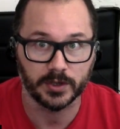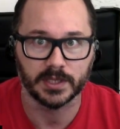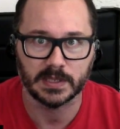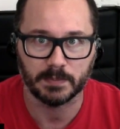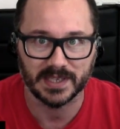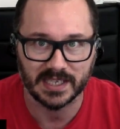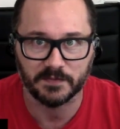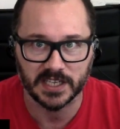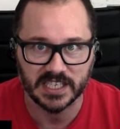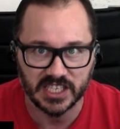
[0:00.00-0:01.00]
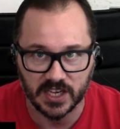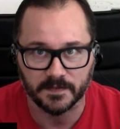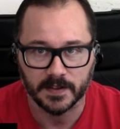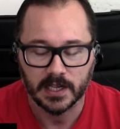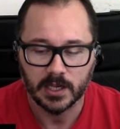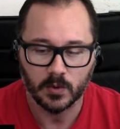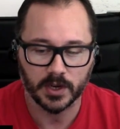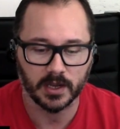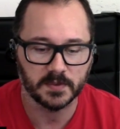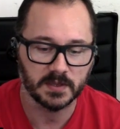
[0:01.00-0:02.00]
really specific stuff
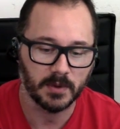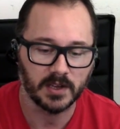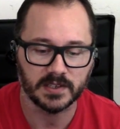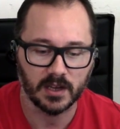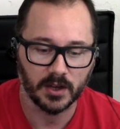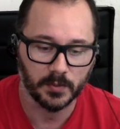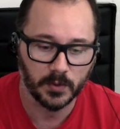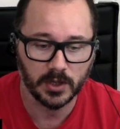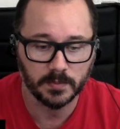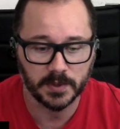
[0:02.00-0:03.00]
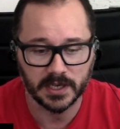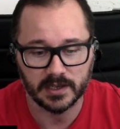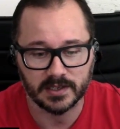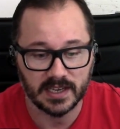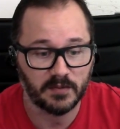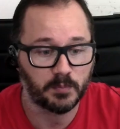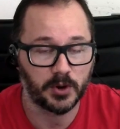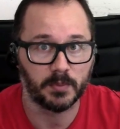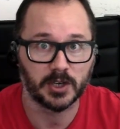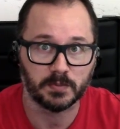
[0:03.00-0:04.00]
when it comes to Monster Hunter World, because I've
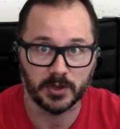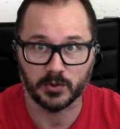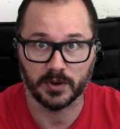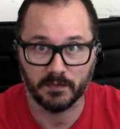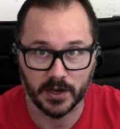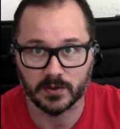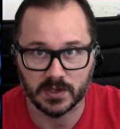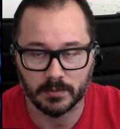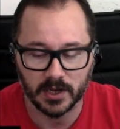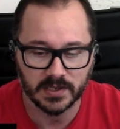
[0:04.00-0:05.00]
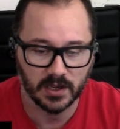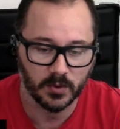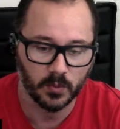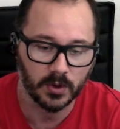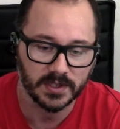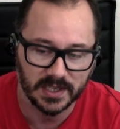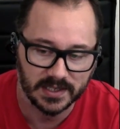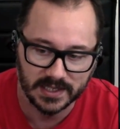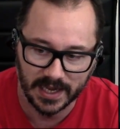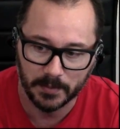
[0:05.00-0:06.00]
pretty much been doing videos on Monster Hunter World
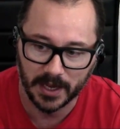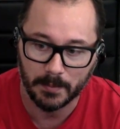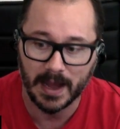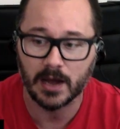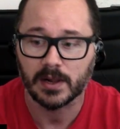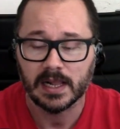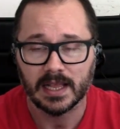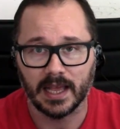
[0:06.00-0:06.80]
since the game came out